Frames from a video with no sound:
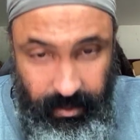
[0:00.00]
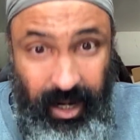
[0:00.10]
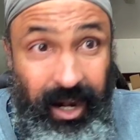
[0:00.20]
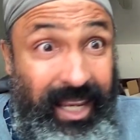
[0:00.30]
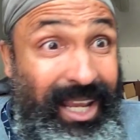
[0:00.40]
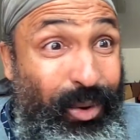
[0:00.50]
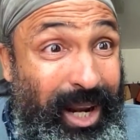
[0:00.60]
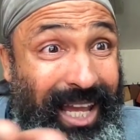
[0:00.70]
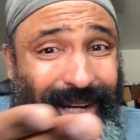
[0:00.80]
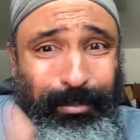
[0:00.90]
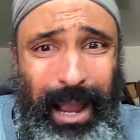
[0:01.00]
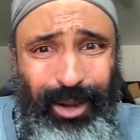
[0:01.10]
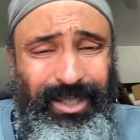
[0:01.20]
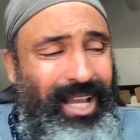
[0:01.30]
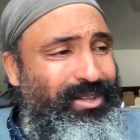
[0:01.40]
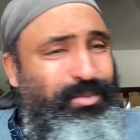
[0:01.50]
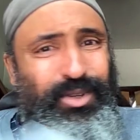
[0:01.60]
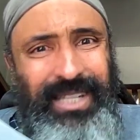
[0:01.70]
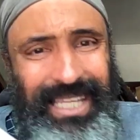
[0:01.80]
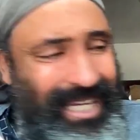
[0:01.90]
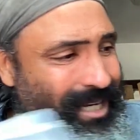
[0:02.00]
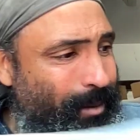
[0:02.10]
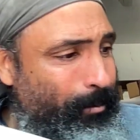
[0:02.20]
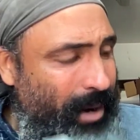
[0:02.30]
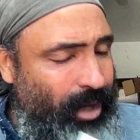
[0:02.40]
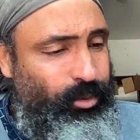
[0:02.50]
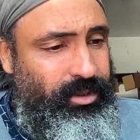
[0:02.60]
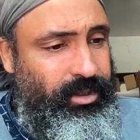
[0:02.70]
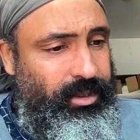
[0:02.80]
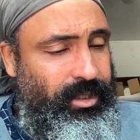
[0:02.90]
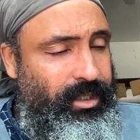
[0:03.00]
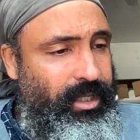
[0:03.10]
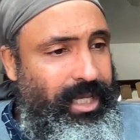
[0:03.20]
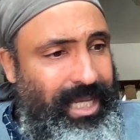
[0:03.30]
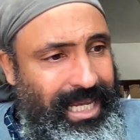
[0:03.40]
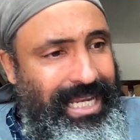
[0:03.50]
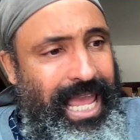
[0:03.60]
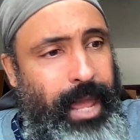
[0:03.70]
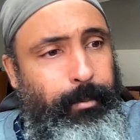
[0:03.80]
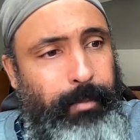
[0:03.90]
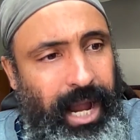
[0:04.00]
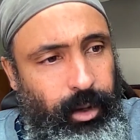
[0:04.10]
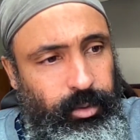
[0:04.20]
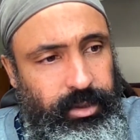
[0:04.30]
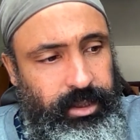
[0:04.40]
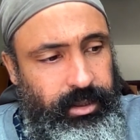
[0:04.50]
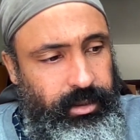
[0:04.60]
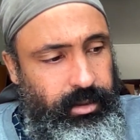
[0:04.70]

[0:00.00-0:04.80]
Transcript: right, when I gotta bounce, I'm supposed to eat and bounce. Eat and bounce.